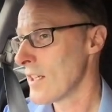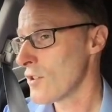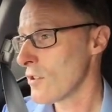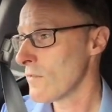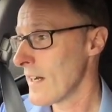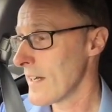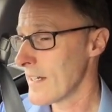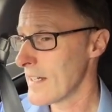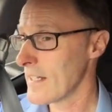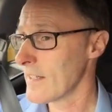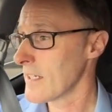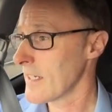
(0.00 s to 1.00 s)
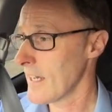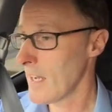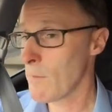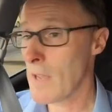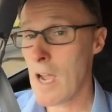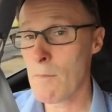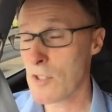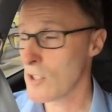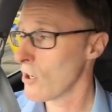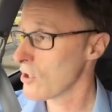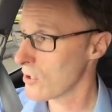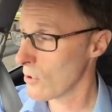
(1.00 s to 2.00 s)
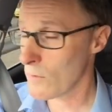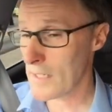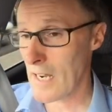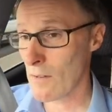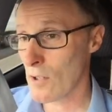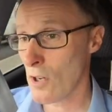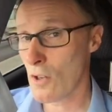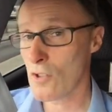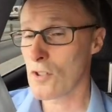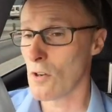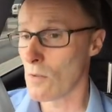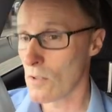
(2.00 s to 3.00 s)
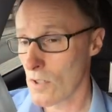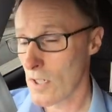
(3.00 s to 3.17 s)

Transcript: so that the car behind me's got to slow down also.